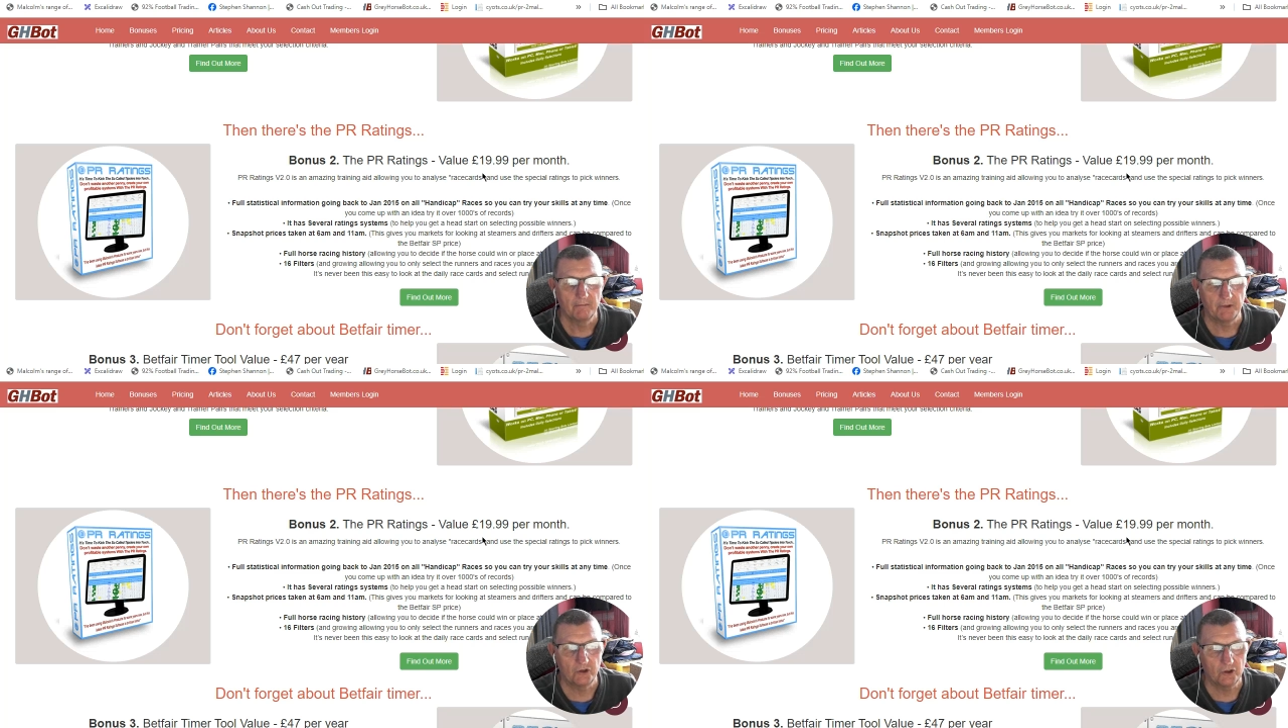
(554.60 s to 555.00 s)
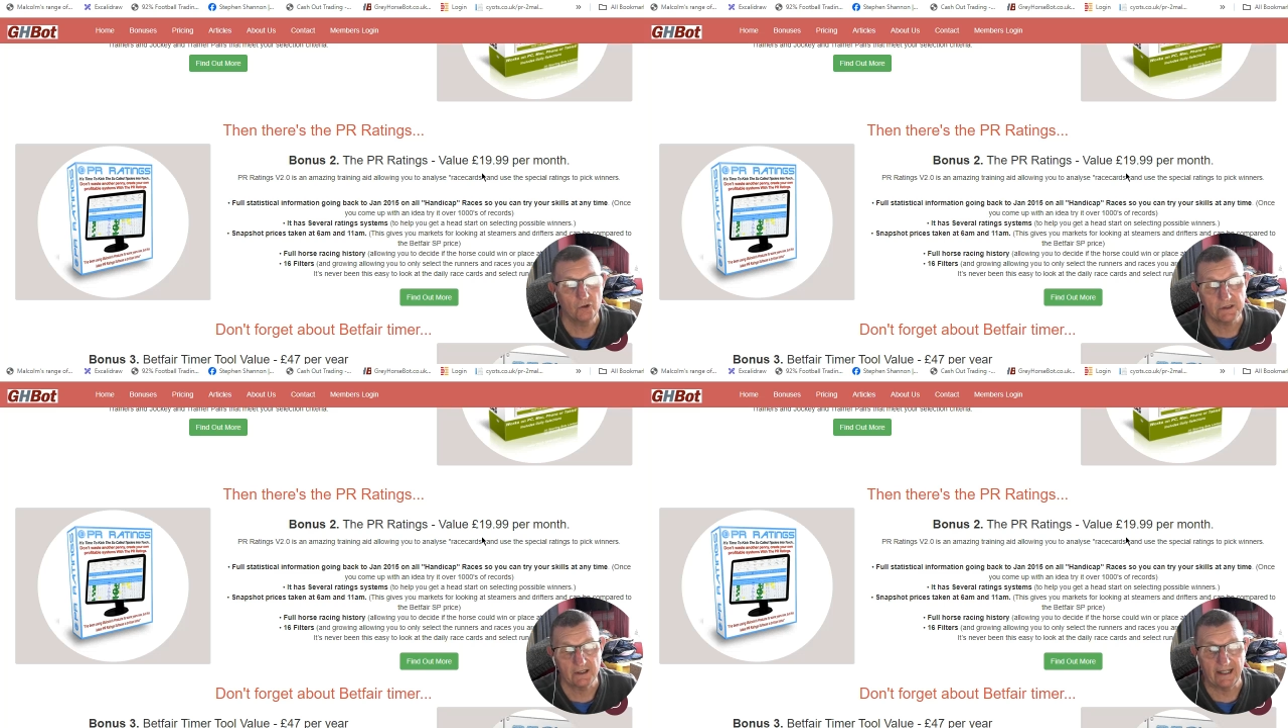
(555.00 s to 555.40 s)
But you can
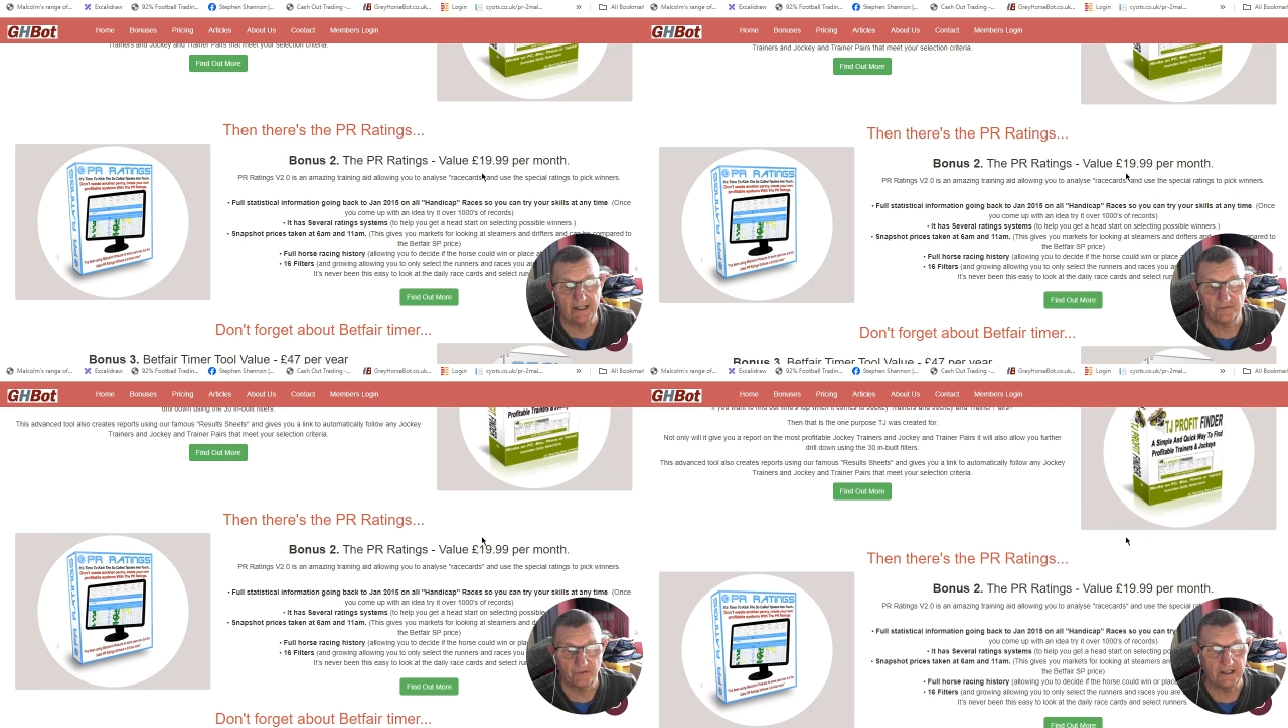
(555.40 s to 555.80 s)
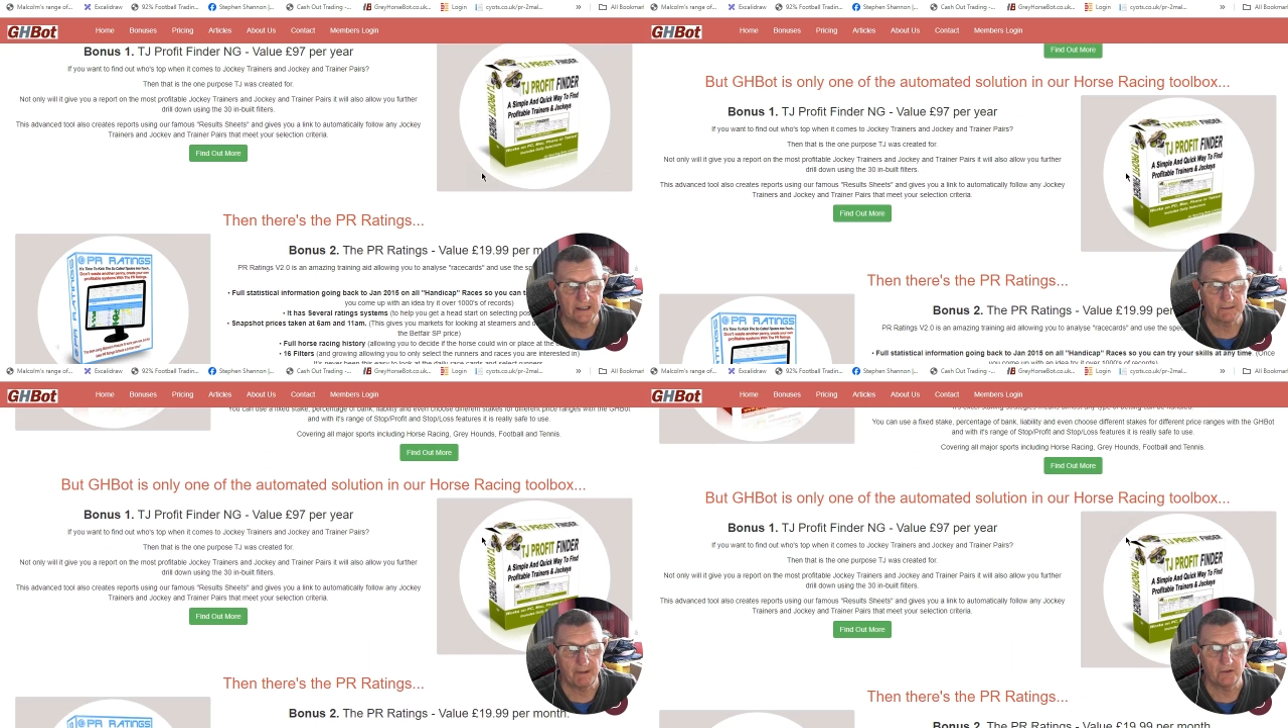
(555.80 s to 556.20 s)
also get it free
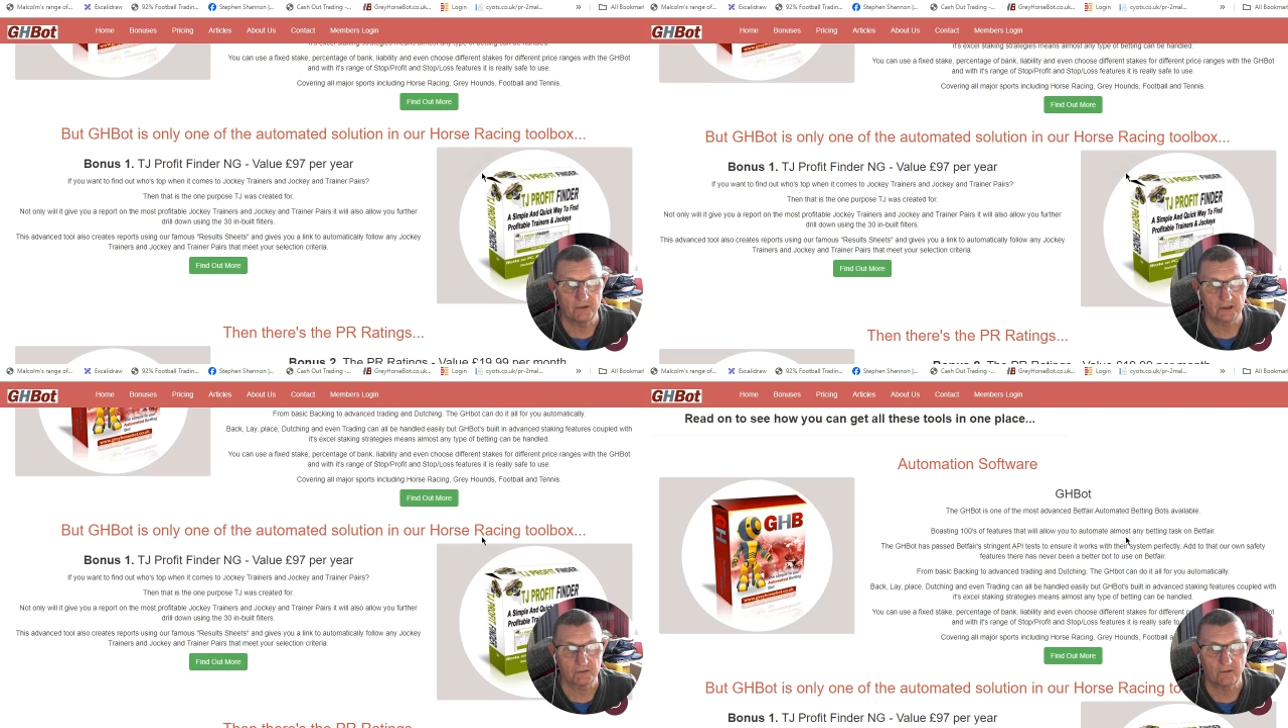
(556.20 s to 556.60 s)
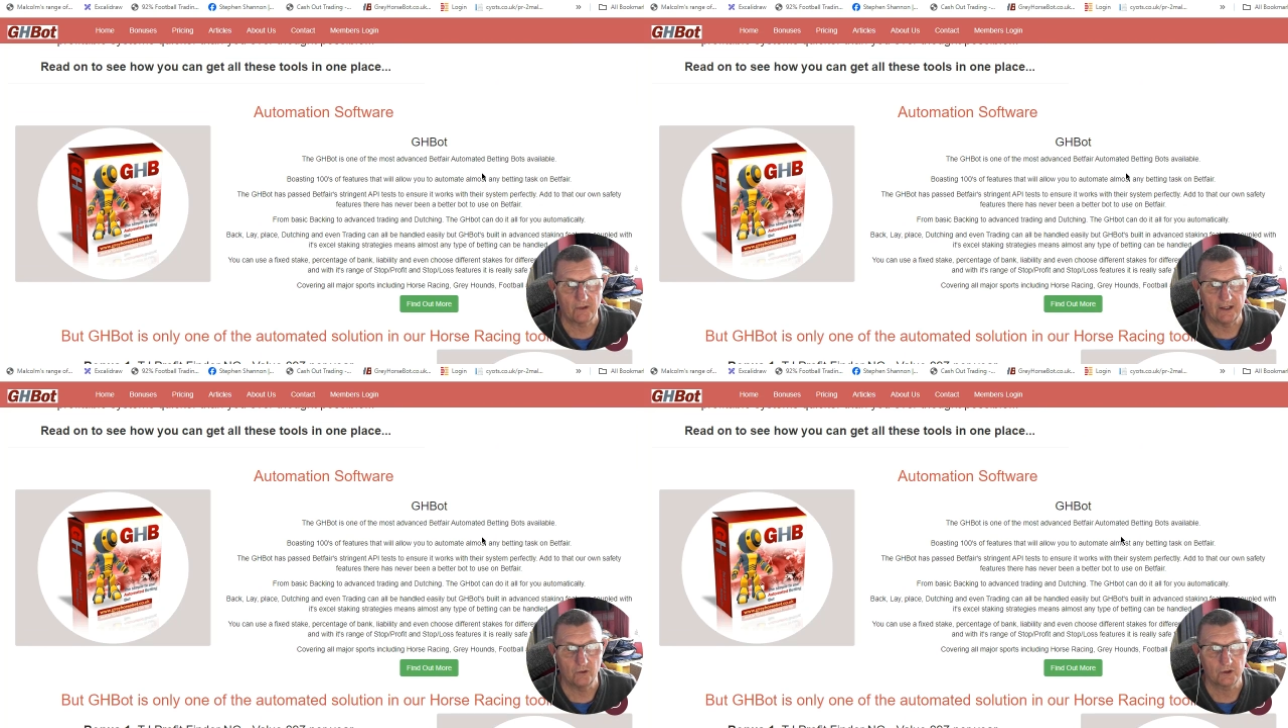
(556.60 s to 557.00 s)
as a bonus with
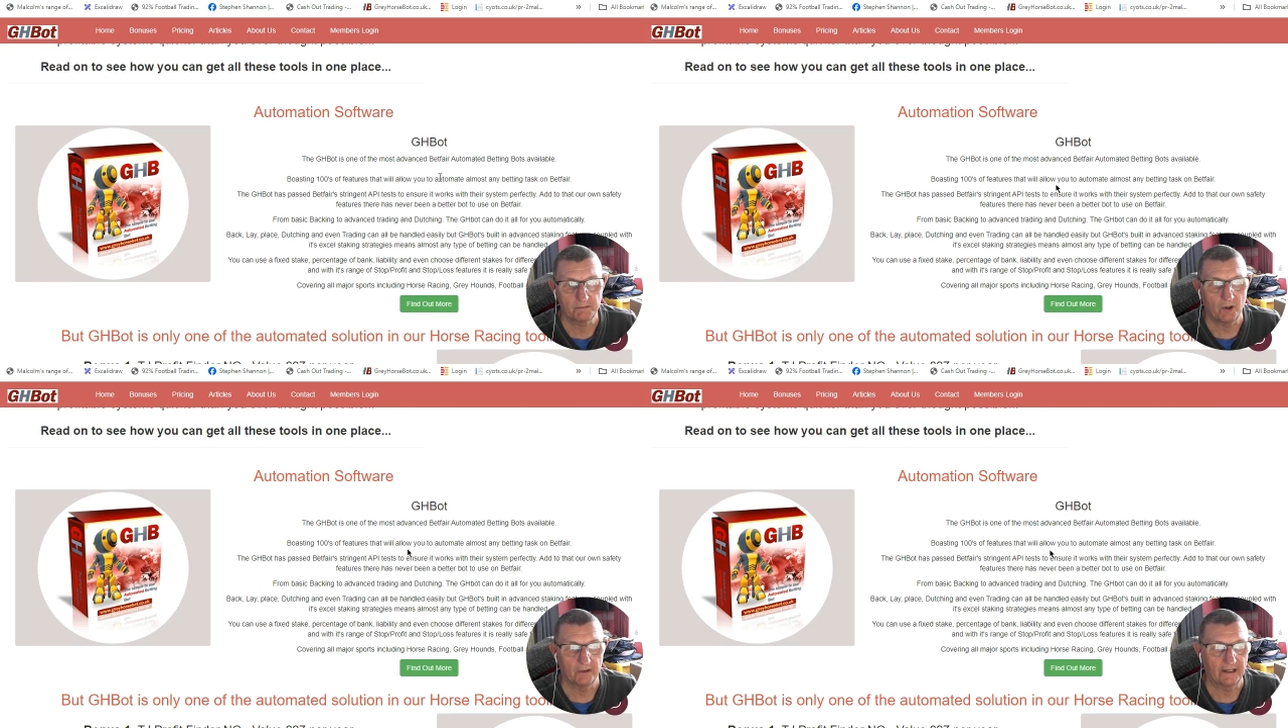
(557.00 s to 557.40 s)
Grey Horse Bot.